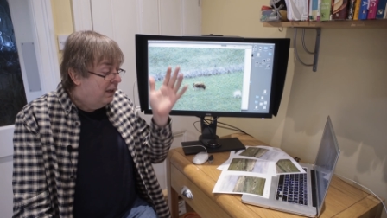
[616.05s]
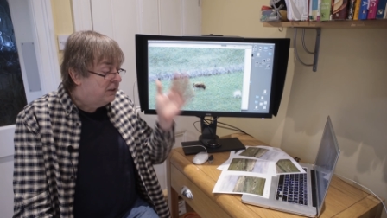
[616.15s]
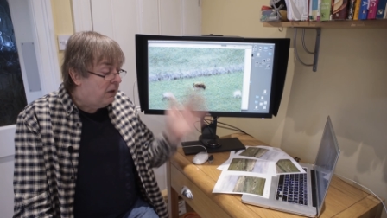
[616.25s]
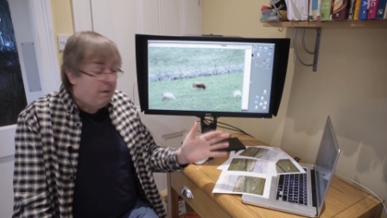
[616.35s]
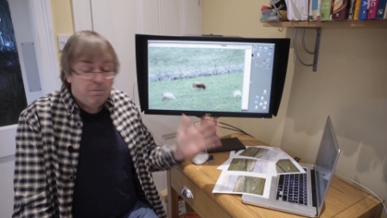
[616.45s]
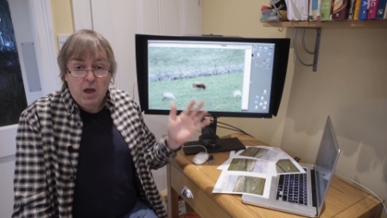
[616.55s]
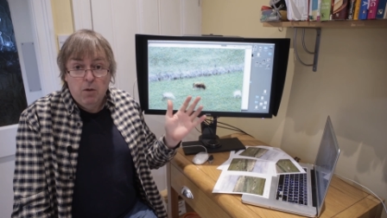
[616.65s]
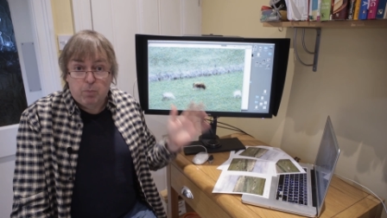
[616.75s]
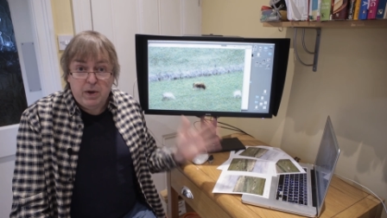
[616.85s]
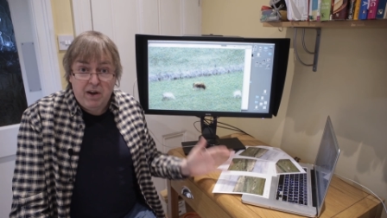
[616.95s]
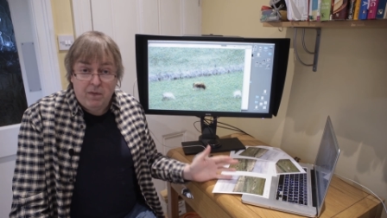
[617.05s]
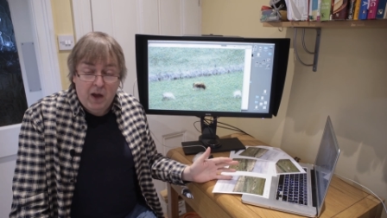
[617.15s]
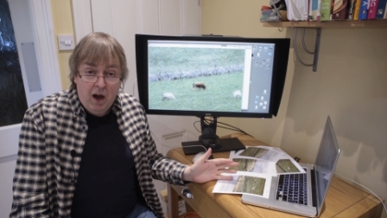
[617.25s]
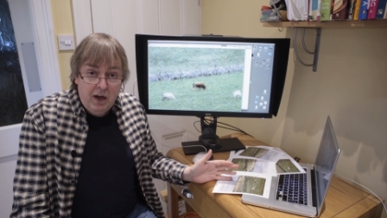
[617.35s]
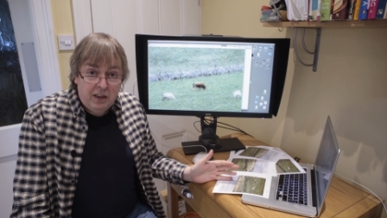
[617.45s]
So print on
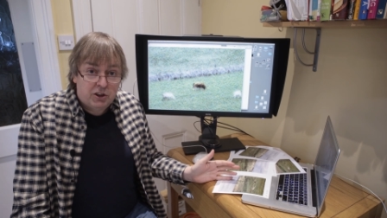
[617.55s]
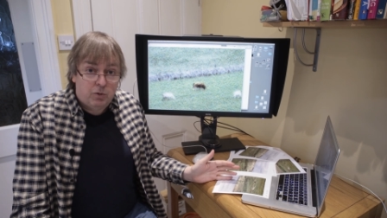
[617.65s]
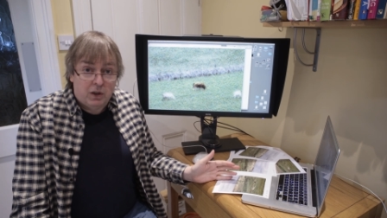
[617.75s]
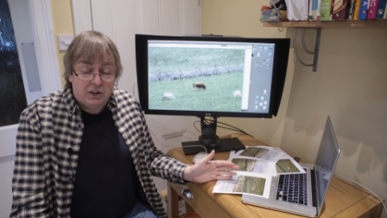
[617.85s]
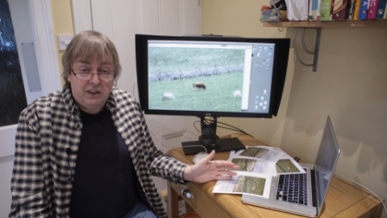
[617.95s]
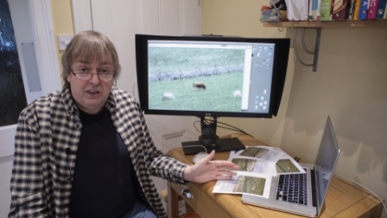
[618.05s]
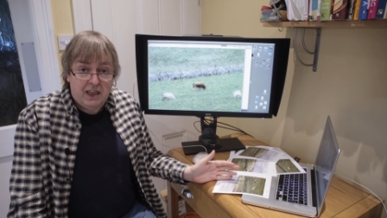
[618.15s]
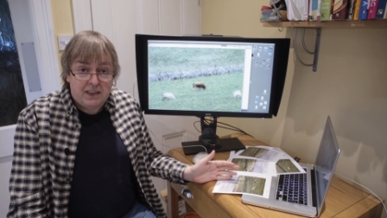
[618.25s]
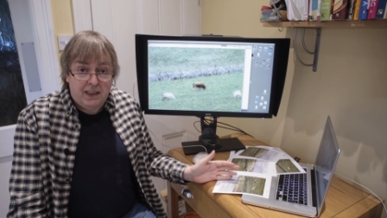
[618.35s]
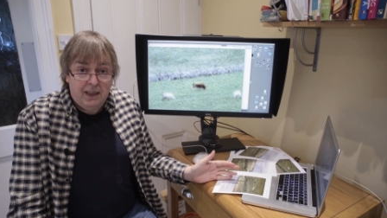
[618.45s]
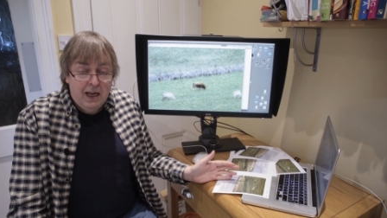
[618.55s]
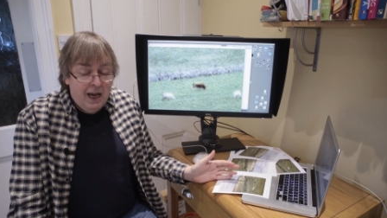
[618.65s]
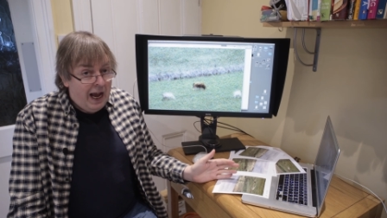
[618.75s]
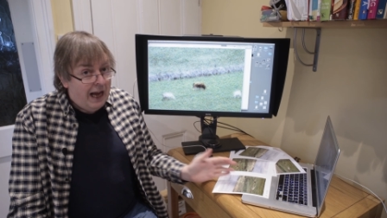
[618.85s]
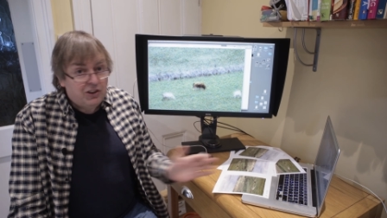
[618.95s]
the highest quality setting
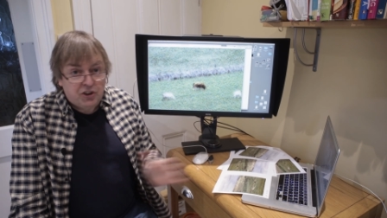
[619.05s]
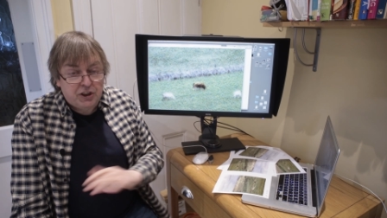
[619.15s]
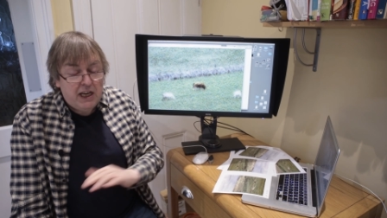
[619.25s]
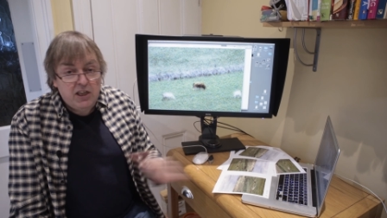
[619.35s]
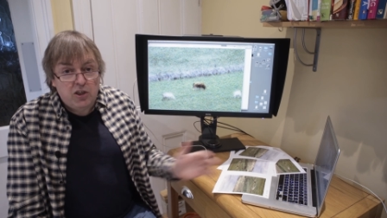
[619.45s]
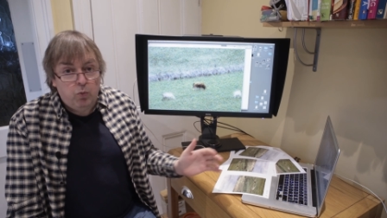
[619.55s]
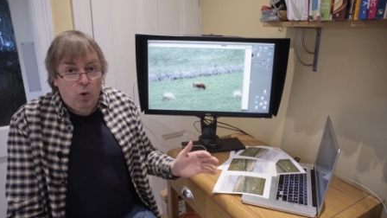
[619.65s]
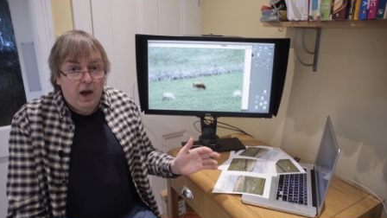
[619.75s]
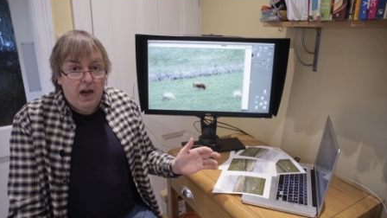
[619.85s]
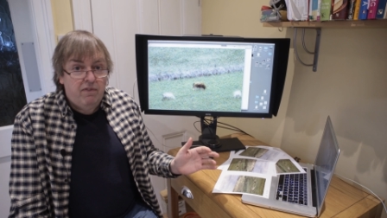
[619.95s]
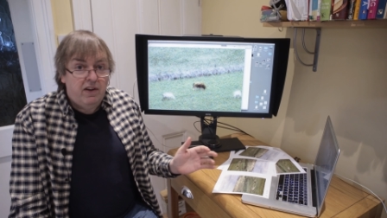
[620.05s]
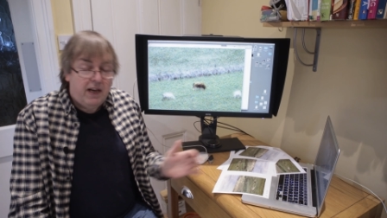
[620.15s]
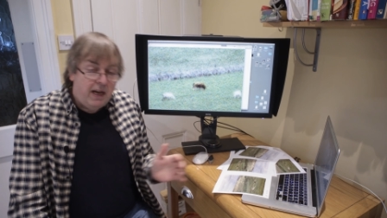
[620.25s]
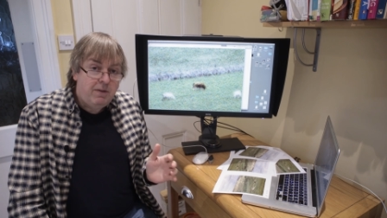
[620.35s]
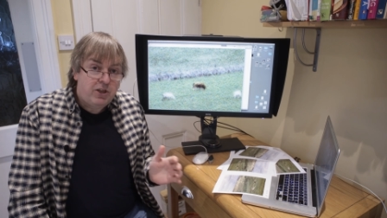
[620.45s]
and send
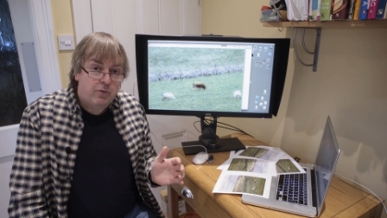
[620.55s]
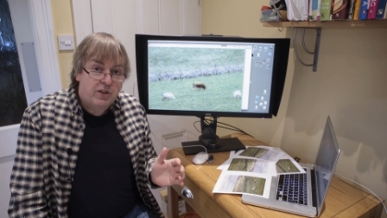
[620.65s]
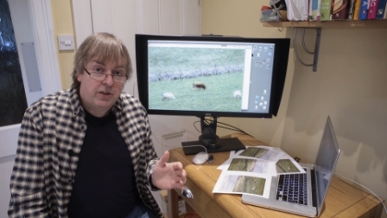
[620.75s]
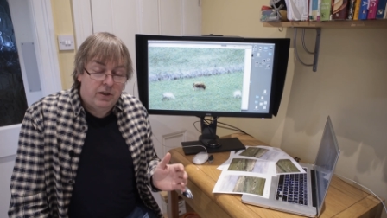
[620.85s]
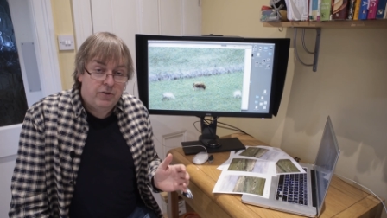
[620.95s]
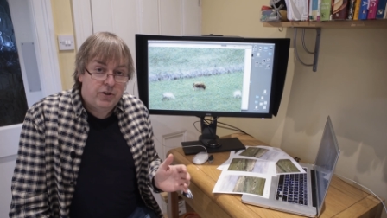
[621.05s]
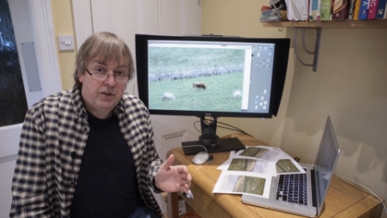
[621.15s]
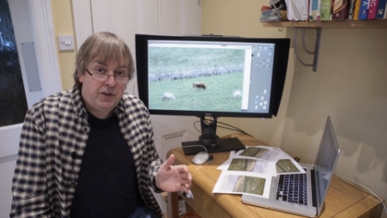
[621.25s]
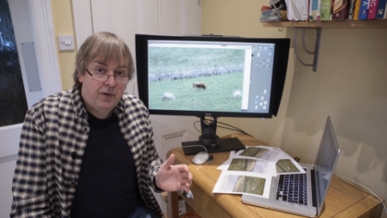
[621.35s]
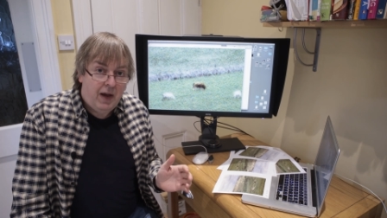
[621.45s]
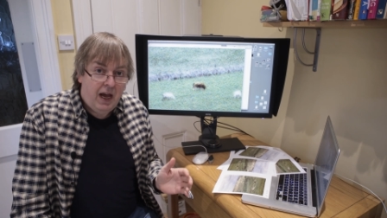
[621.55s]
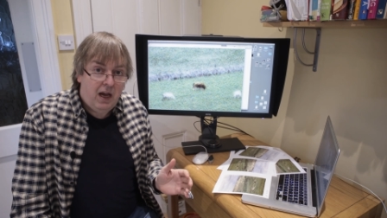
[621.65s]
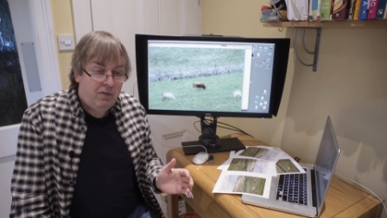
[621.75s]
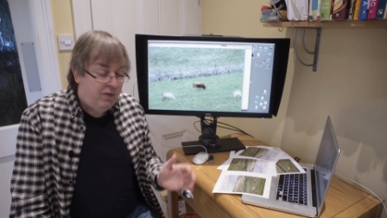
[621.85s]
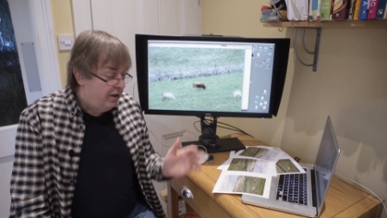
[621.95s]
whatever image resolution you
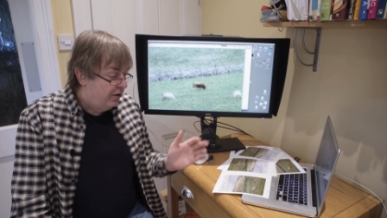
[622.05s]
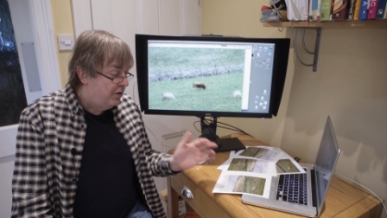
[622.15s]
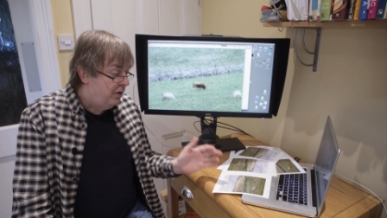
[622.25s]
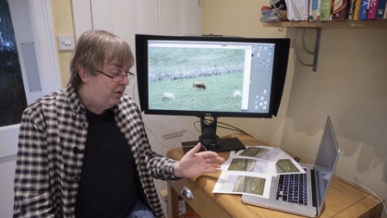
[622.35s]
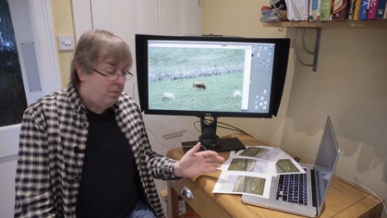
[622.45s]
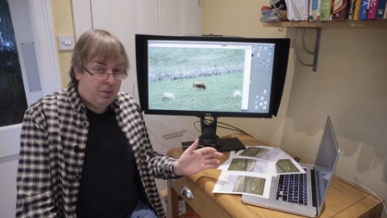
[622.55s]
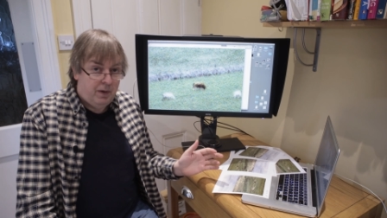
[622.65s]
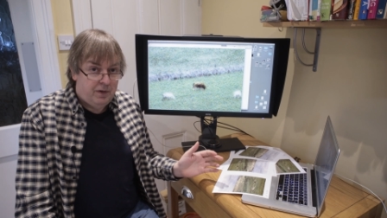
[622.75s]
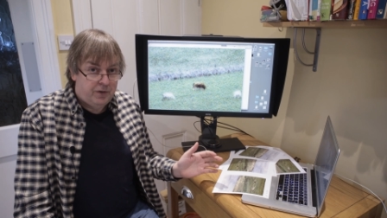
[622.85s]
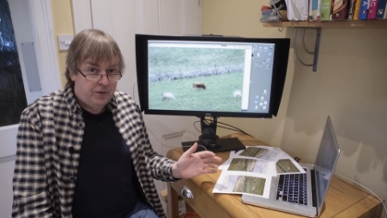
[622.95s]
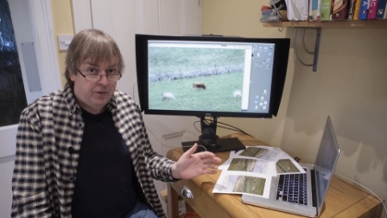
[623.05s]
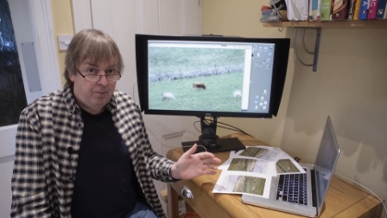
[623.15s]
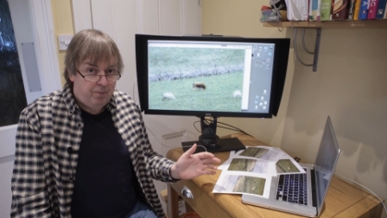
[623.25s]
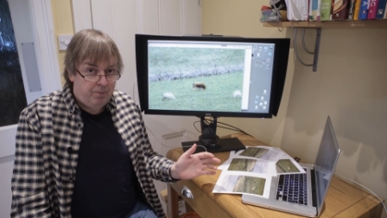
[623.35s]
have to the print.